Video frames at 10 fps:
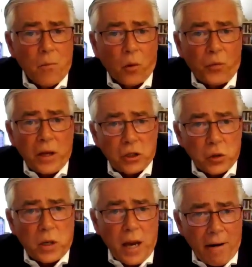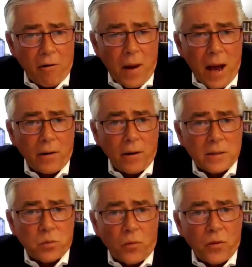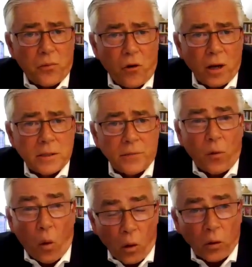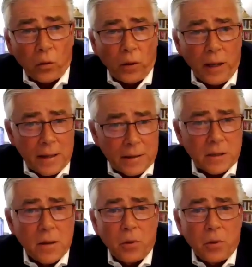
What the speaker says: What they do care about is what the price of oil is,